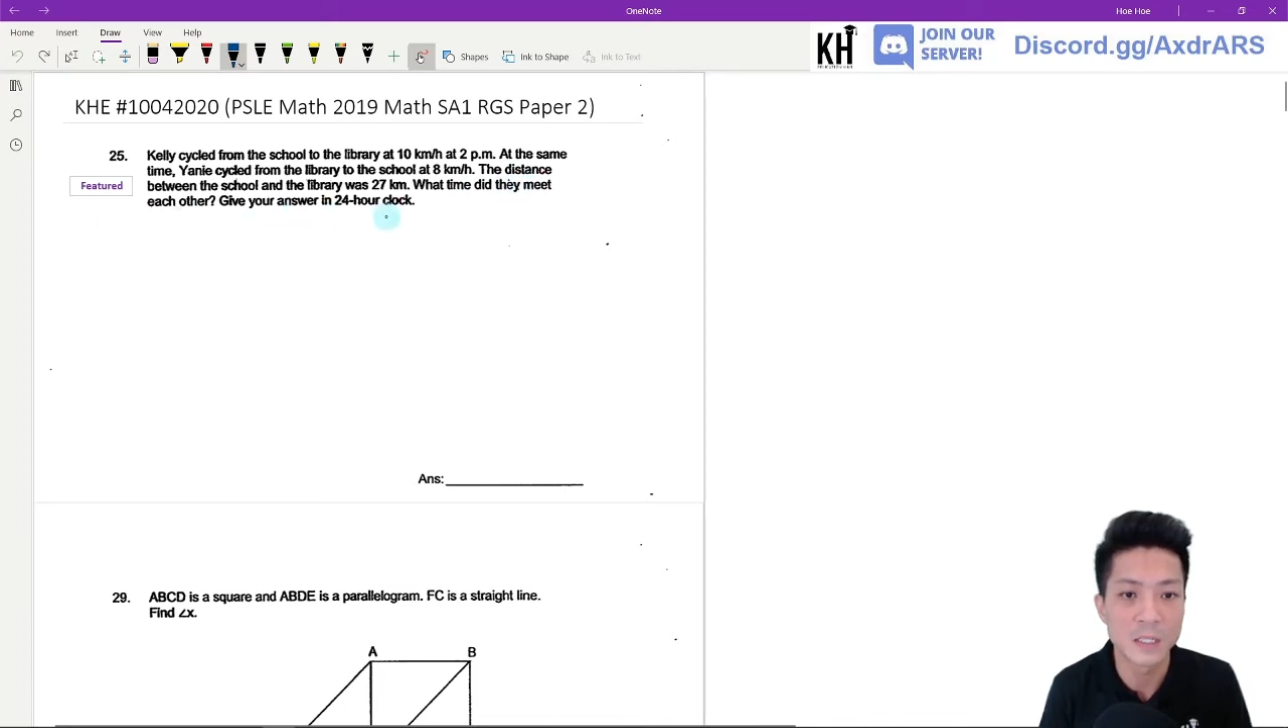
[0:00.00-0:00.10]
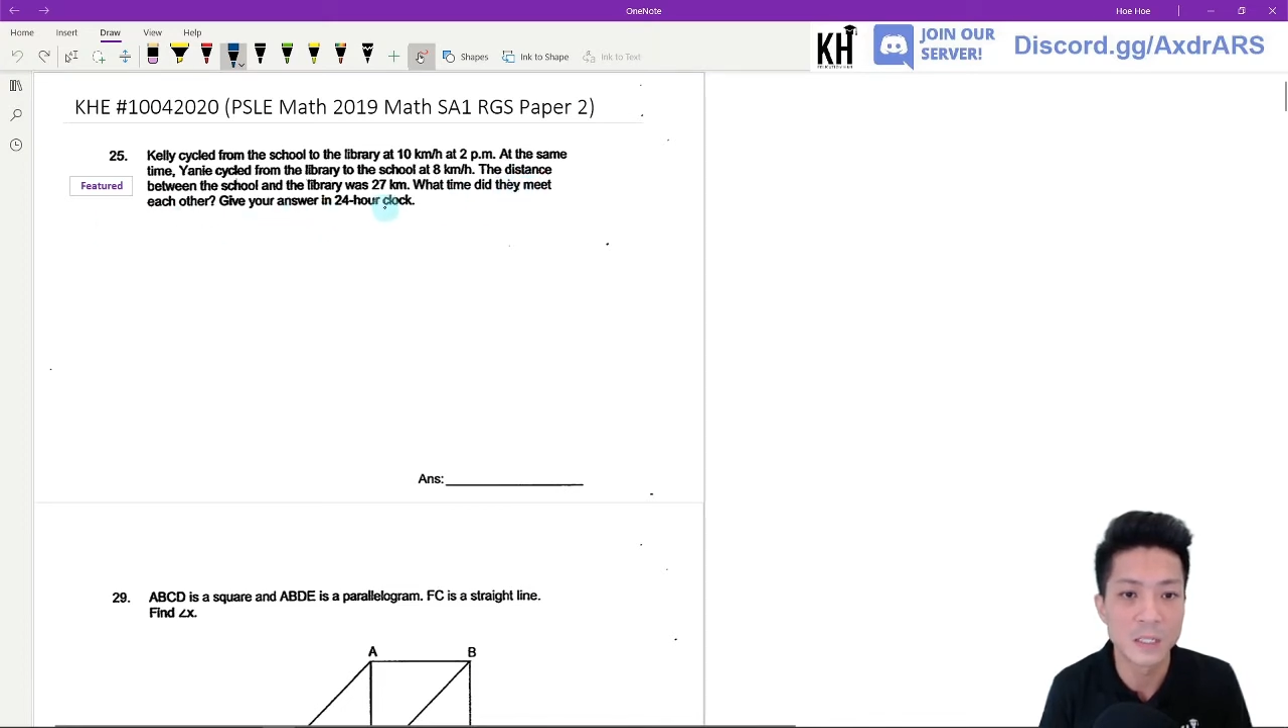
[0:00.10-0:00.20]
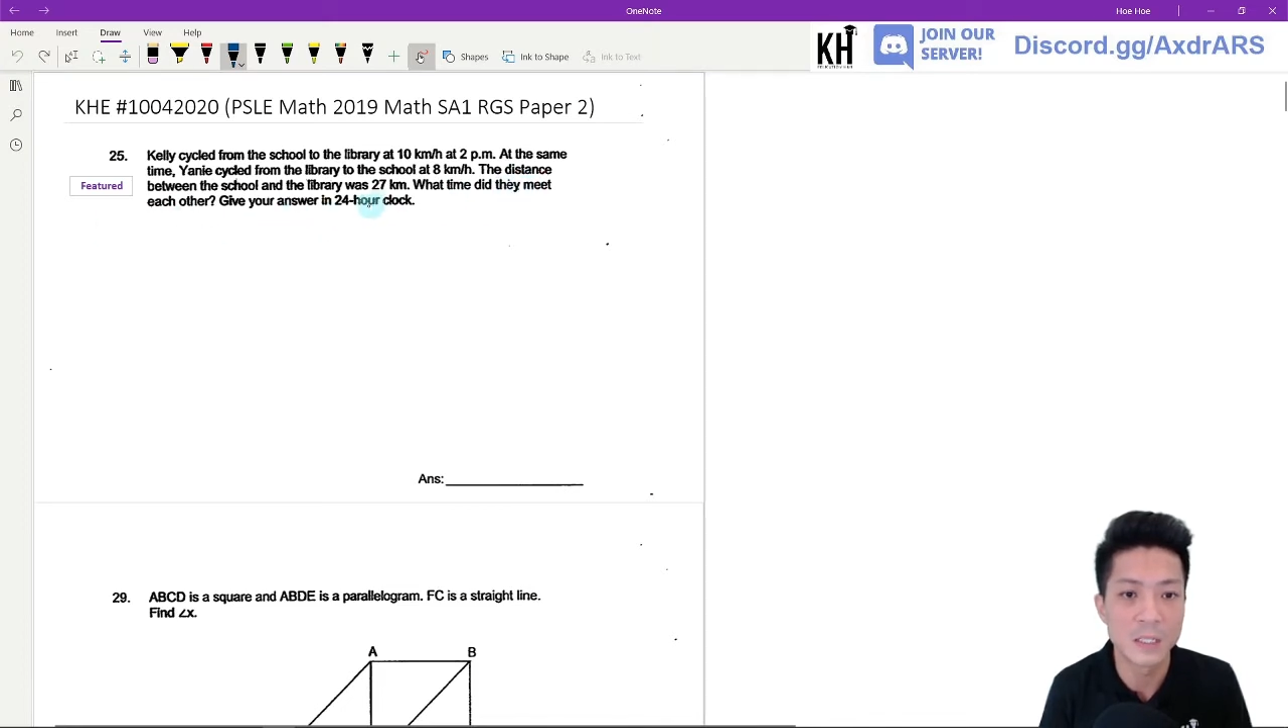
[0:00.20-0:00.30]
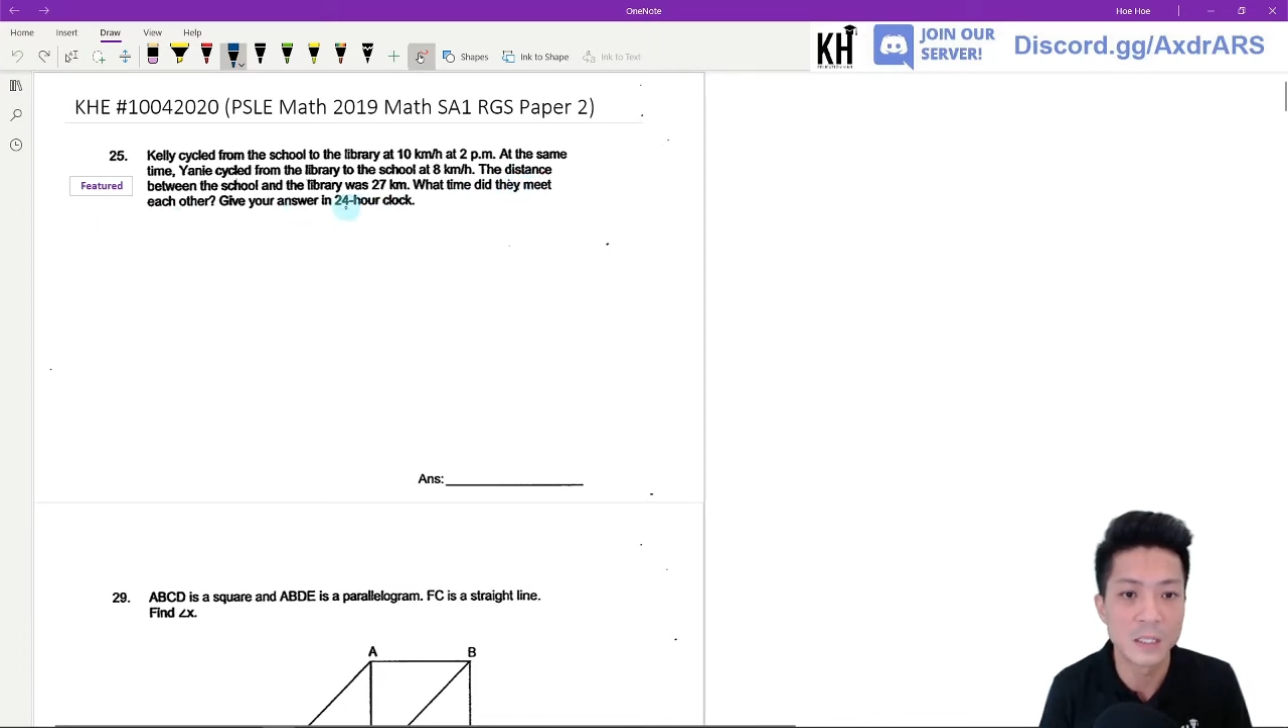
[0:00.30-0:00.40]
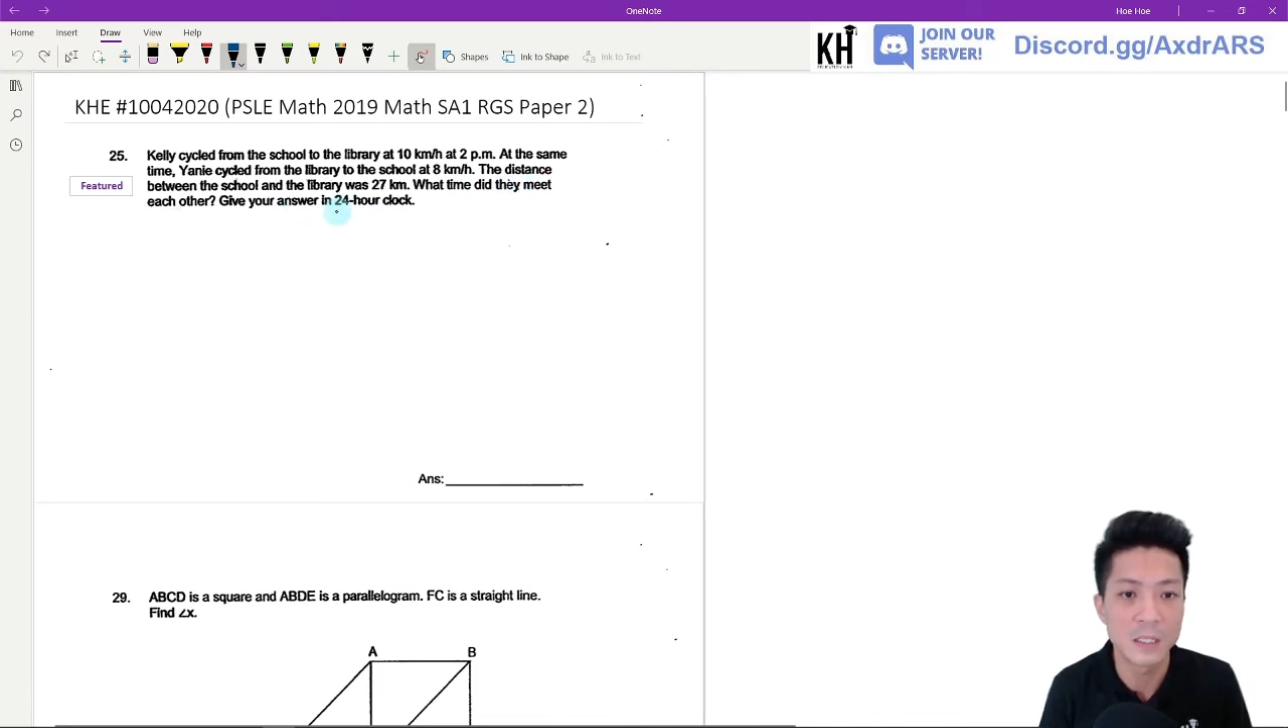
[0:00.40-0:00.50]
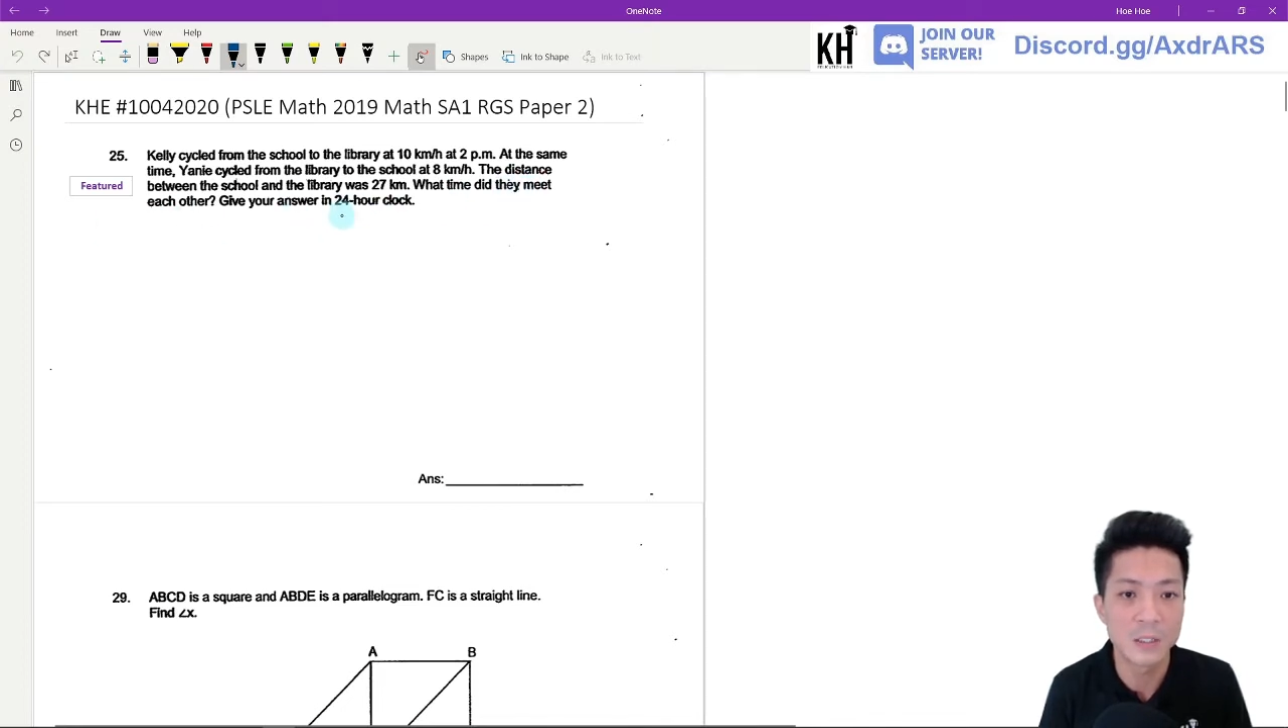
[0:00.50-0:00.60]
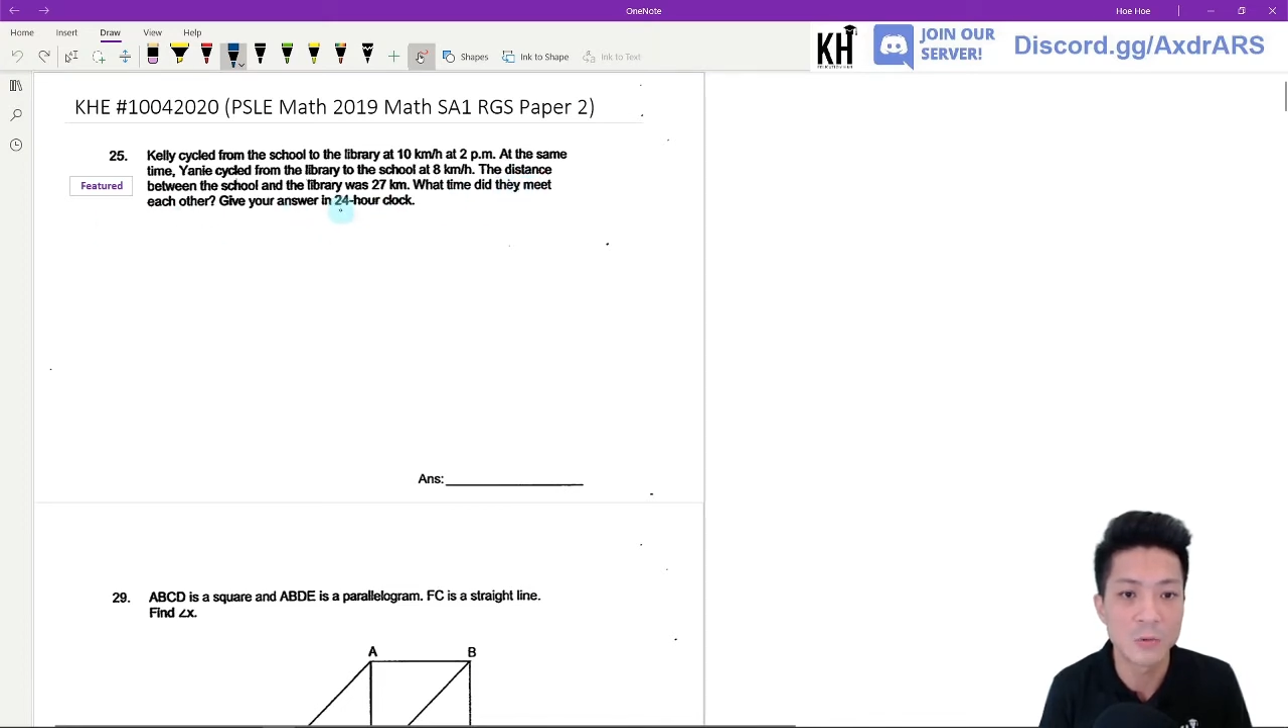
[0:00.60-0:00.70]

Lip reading: in the